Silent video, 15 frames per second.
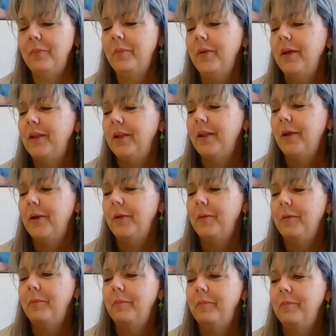But
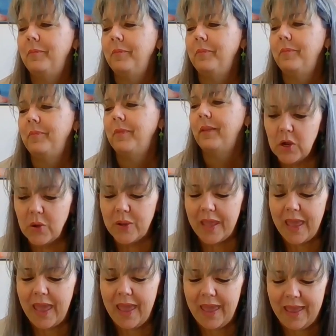
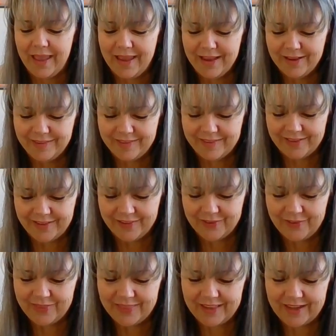okay,
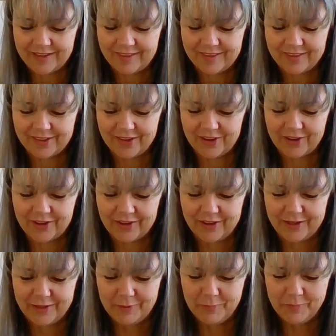so that's
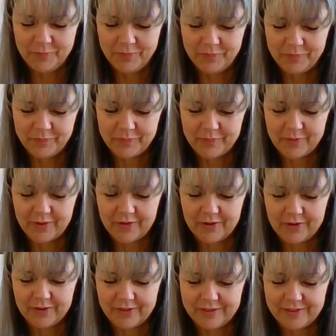our
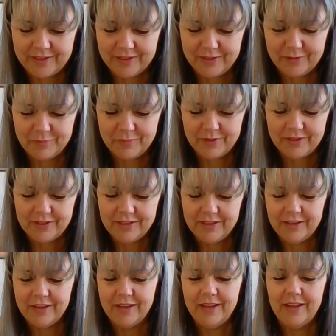attempt
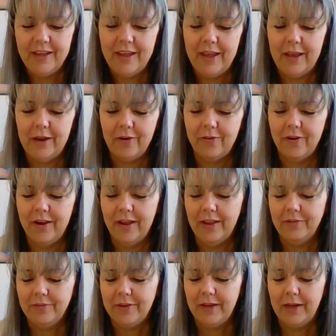at a
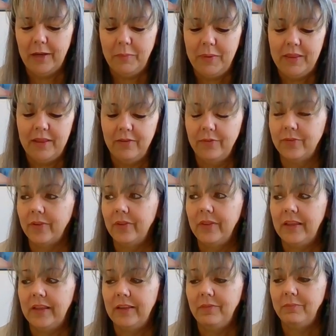craft. And I mean, that was
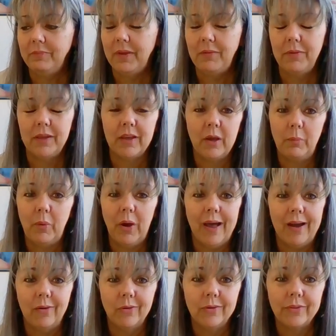only maybe a couple
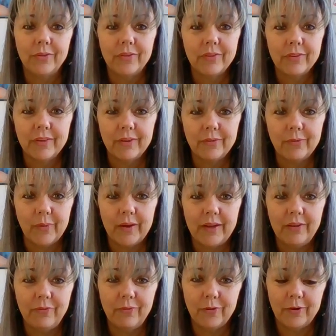hours of
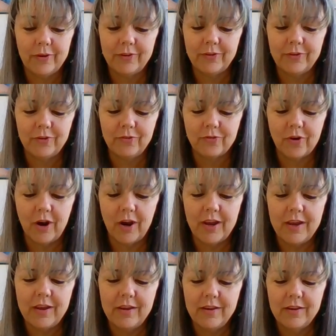waiting for it to
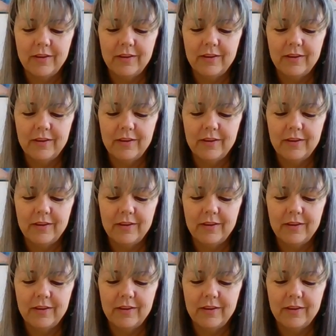dry.